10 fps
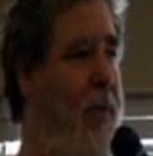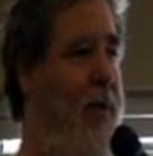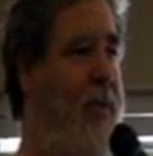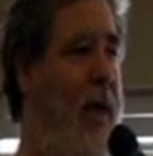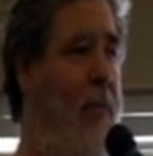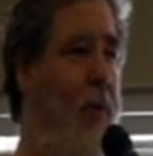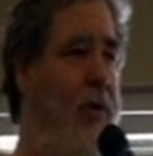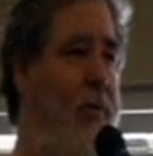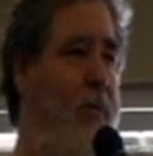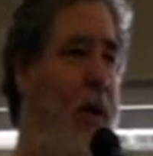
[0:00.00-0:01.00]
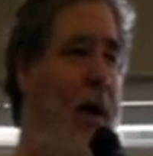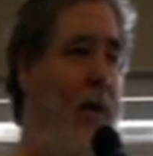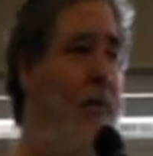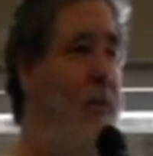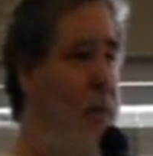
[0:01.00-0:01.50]
TPS calibration
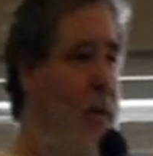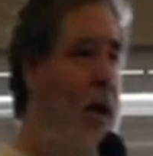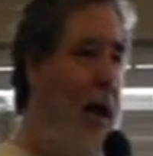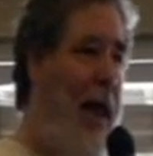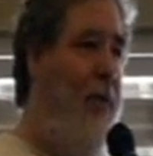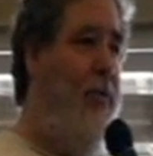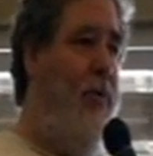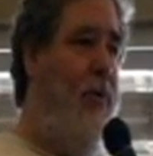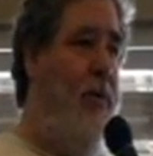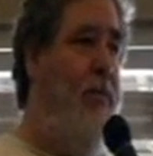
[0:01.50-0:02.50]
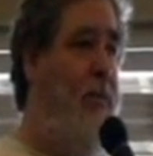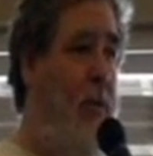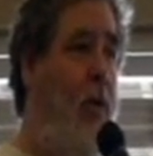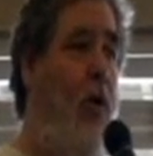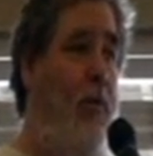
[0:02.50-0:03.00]
pot allows you
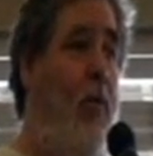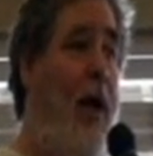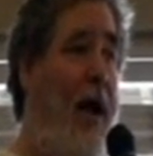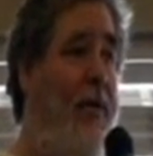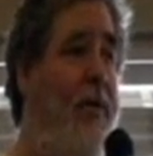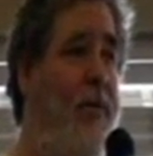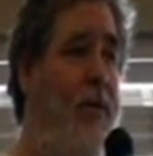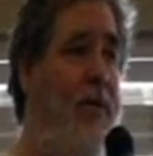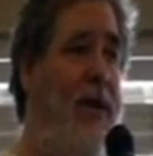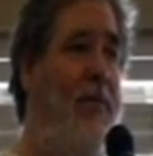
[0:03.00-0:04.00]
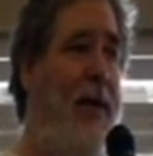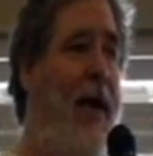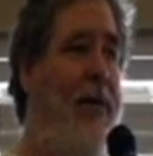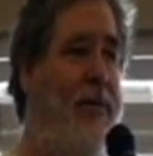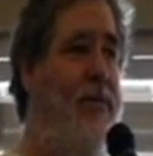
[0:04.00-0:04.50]
to override the
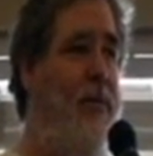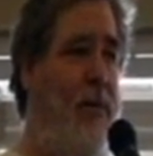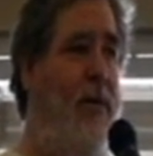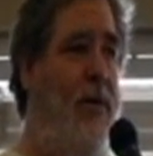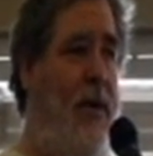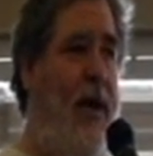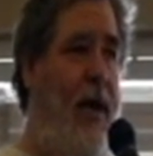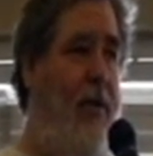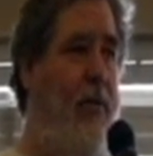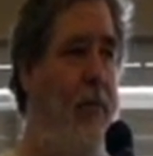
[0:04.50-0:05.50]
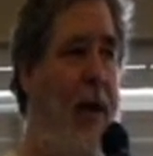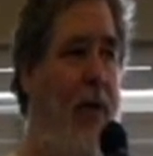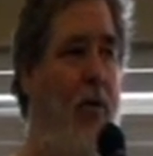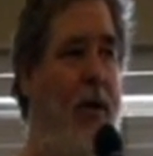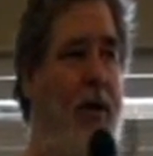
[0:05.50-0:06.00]
TPS and
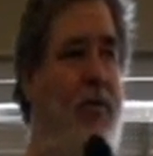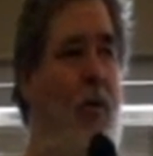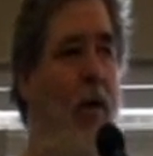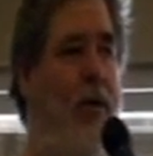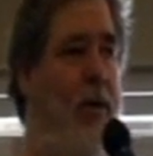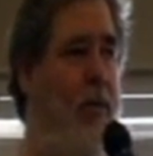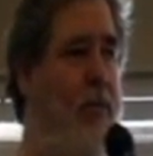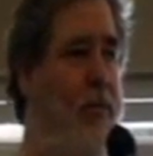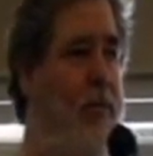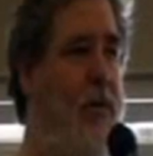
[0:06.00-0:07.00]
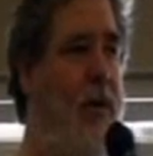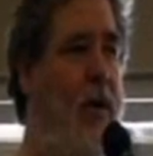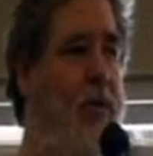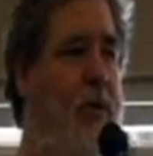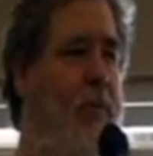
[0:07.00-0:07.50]
manually control it too.
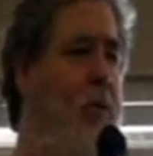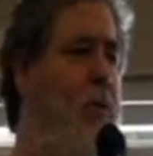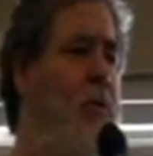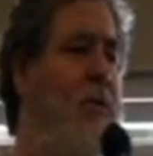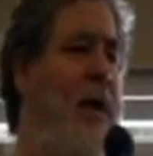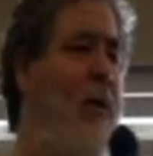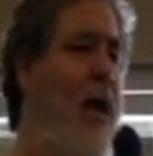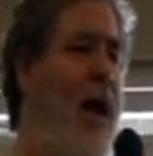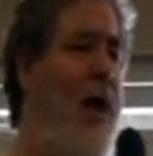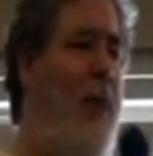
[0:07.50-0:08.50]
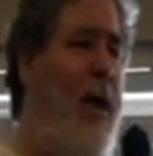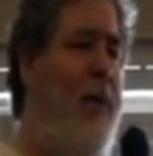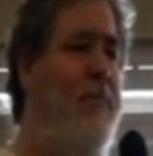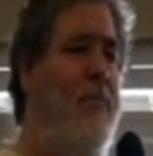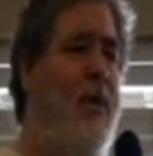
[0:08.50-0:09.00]
So if you're cruising down the highway